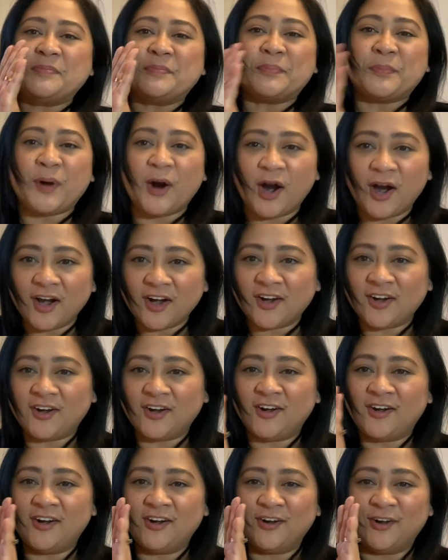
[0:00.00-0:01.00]

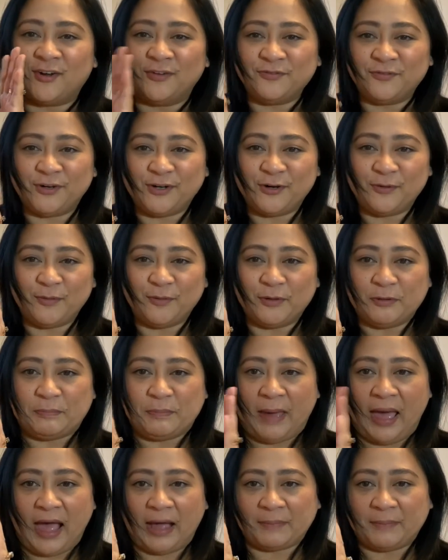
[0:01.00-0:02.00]
Parker convertible
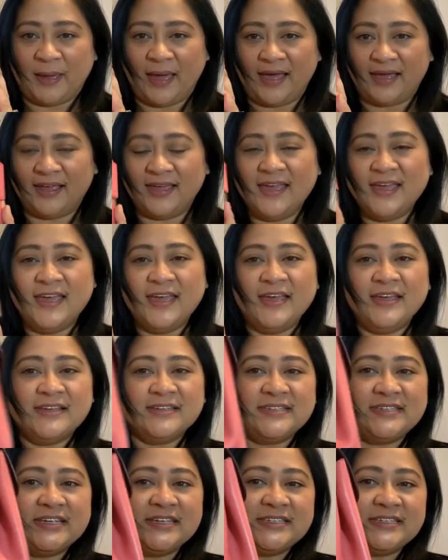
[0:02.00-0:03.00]
backpack
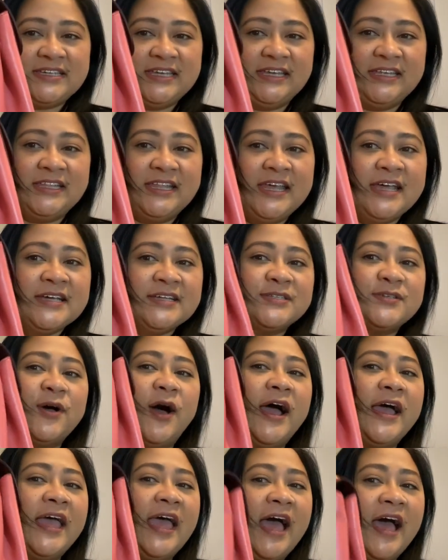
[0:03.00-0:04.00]
16. So
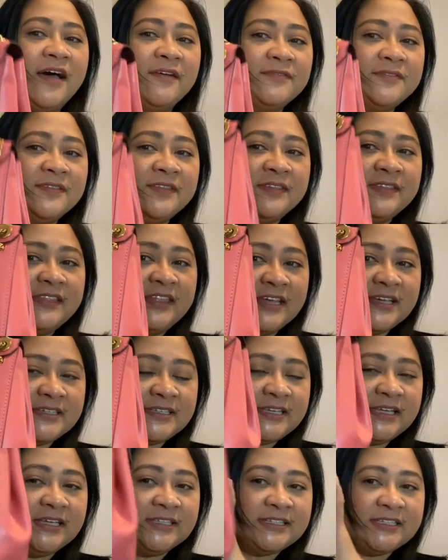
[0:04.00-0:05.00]
I have things
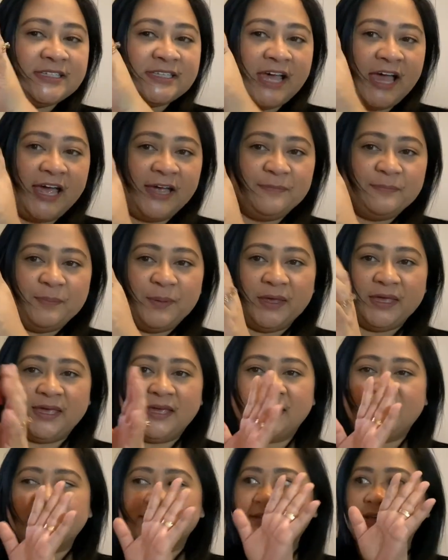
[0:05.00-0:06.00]
inside
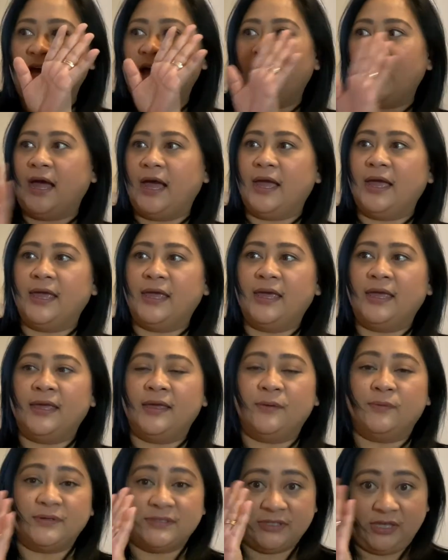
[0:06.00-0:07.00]
because
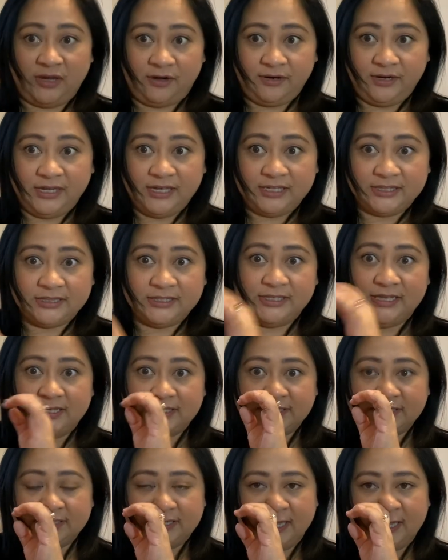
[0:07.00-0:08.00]
I was carrying it
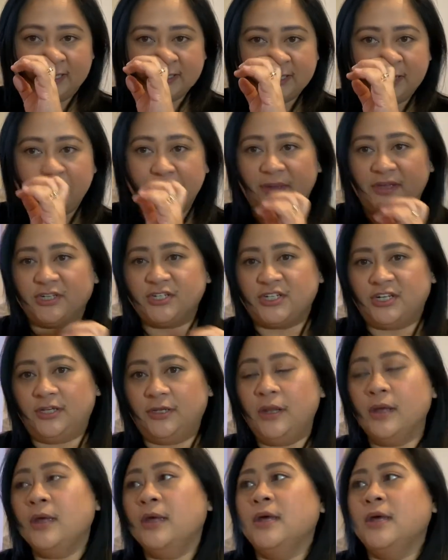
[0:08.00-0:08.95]
yesterday, as I mentioned.